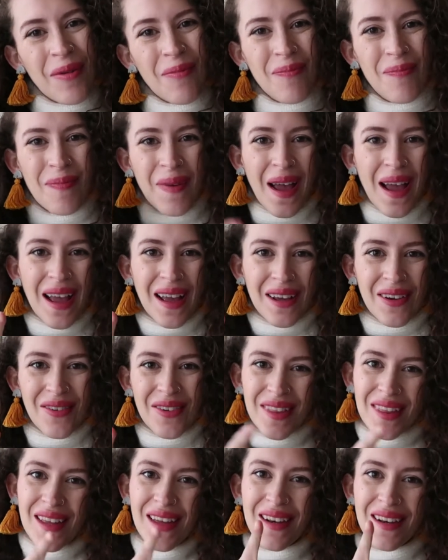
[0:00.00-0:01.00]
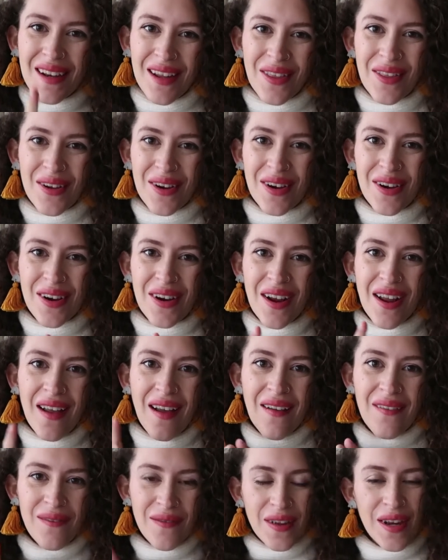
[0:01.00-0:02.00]
back with another
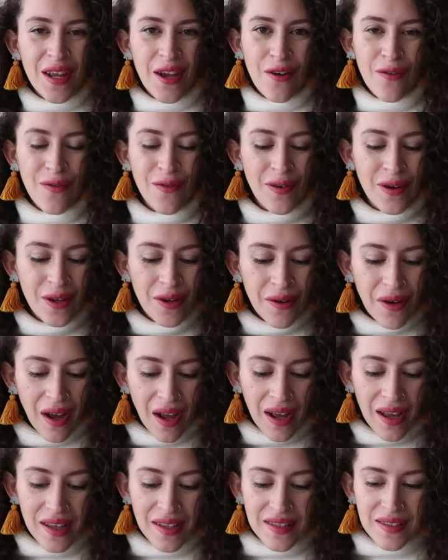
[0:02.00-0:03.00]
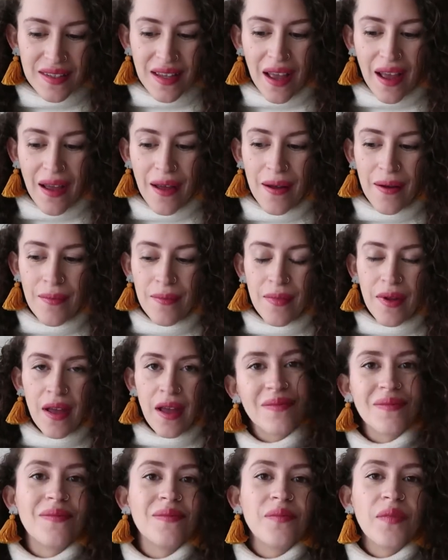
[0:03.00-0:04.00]
video for you guys. Um,
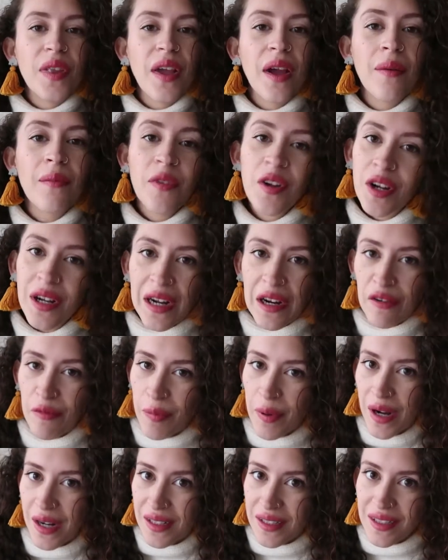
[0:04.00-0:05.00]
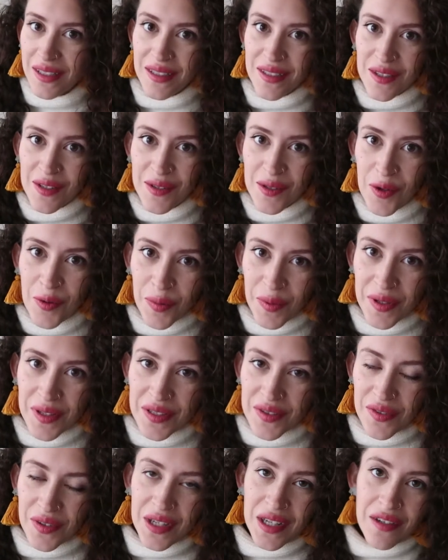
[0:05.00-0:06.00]
I'm very out of practice, so
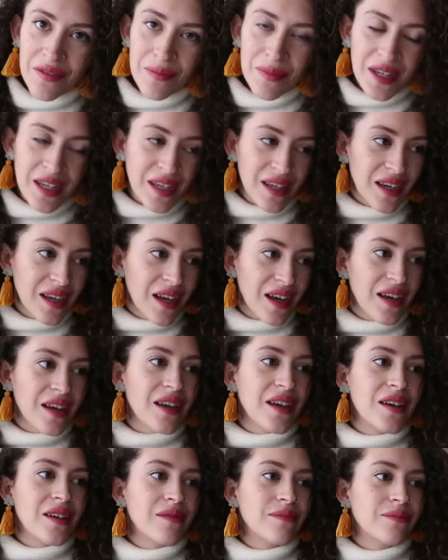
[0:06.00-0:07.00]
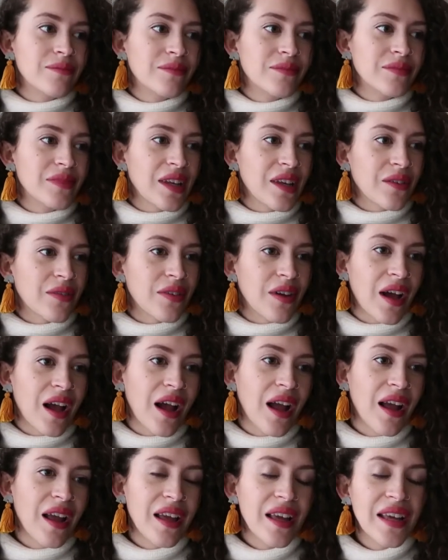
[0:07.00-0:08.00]
please forgive me um, if
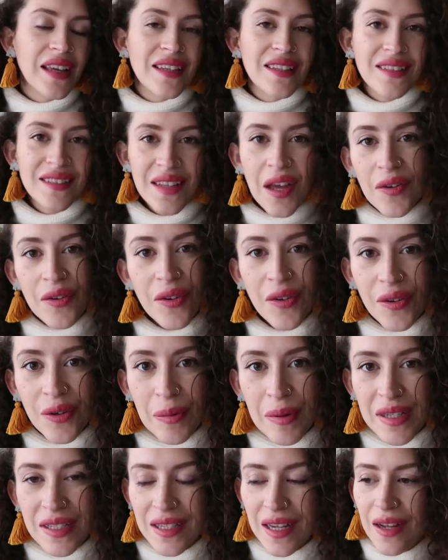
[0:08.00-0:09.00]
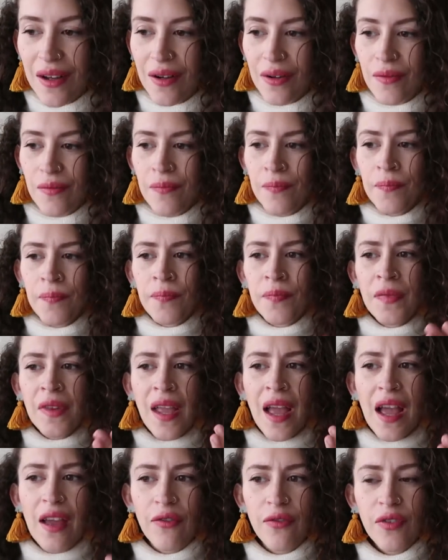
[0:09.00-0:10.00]
I sound a little bit down.
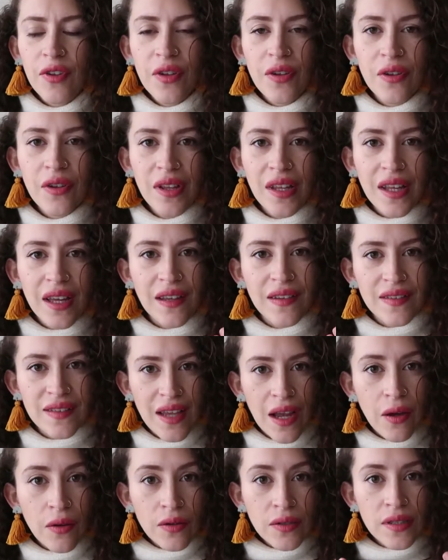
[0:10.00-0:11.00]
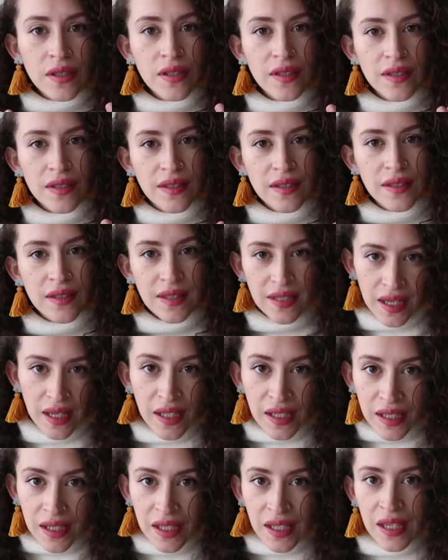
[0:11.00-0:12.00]
I feel like I sound
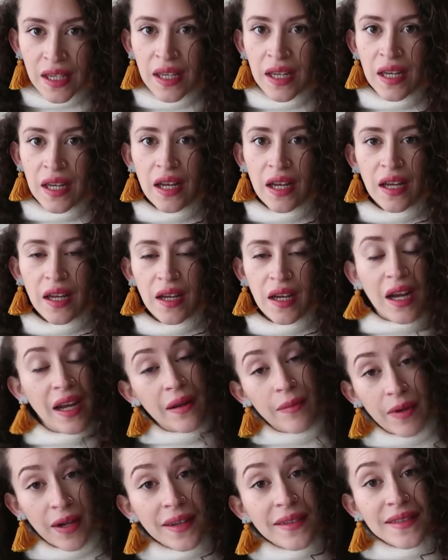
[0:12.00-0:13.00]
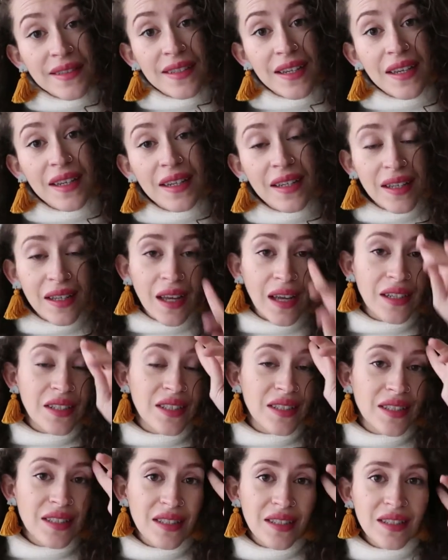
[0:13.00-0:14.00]
sick. Uh, I'm not sick. I
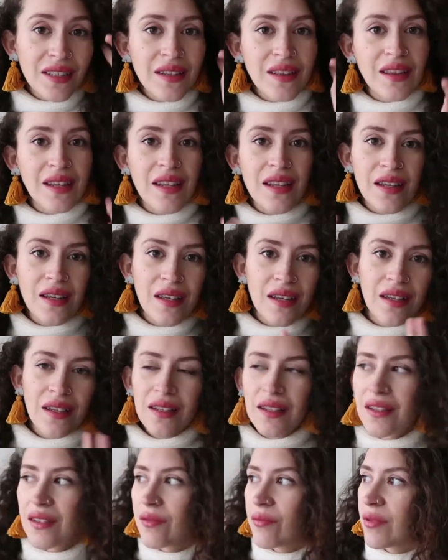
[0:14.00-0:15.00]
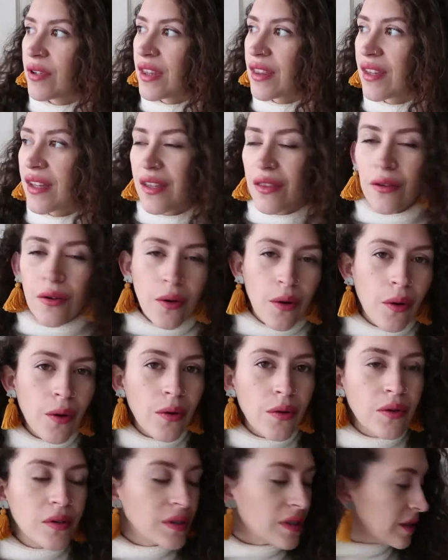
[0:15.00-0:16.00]
just think with like the
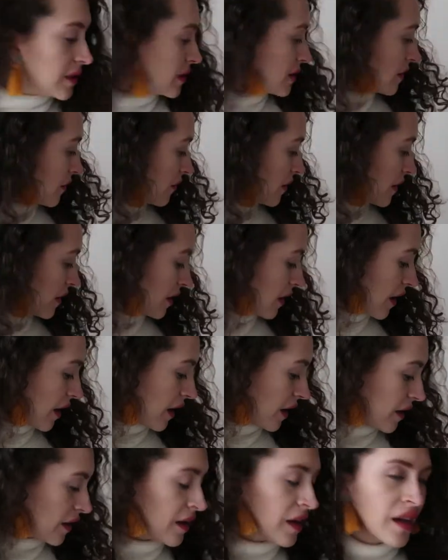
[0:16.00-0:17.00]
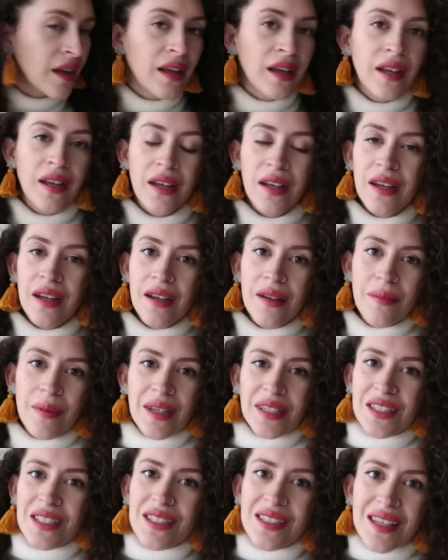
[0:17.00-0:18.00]
cold and stuff like that, um,
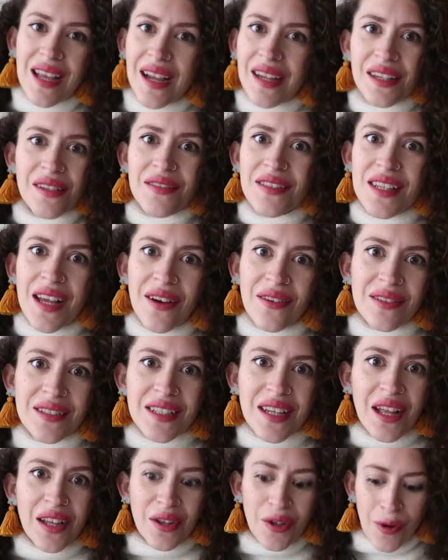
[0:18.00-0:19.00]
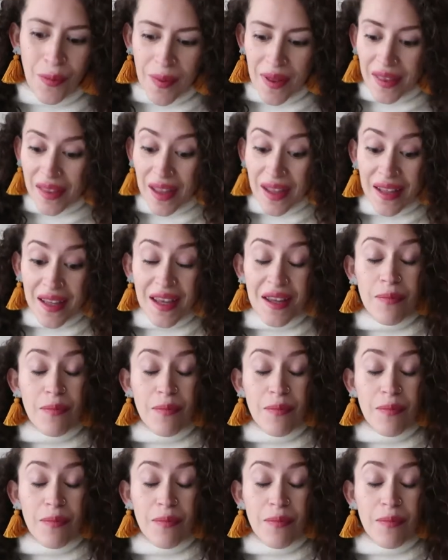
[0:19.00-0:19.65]
I just kind of sound a little bit like